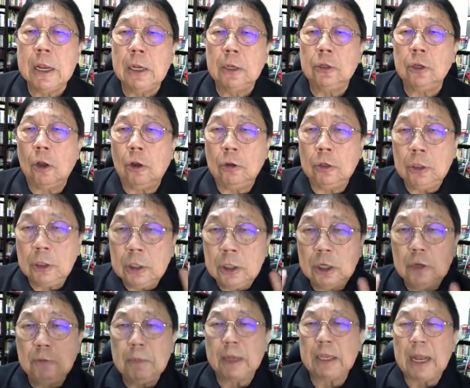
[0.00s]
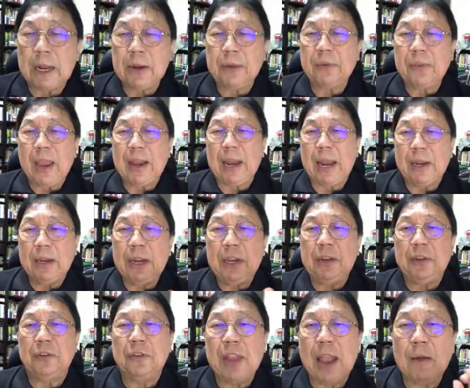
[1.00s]
So you must understand that this
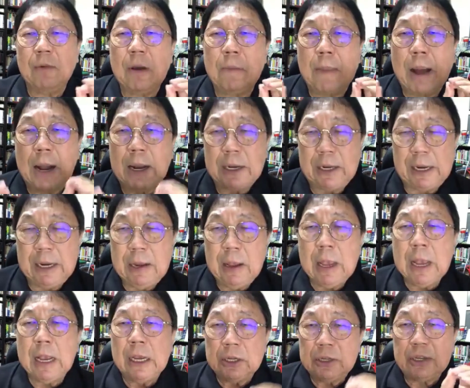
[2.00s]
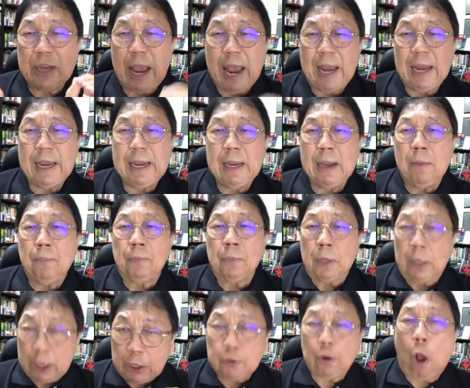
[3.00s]
is network marketing. Selling
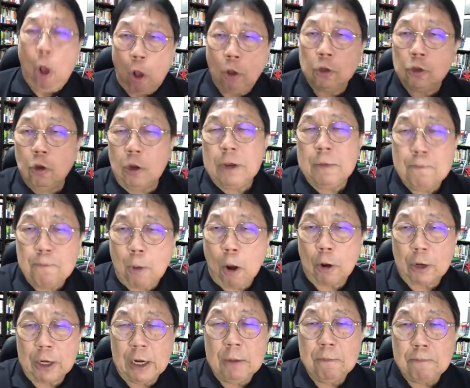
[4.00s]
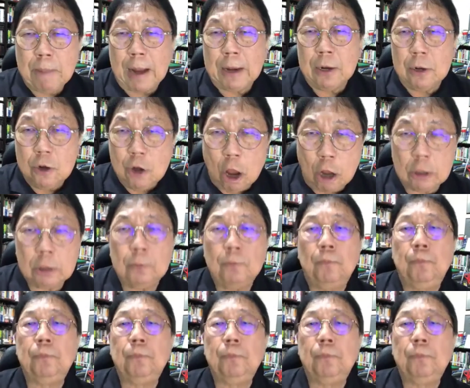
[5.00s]
is also important, but not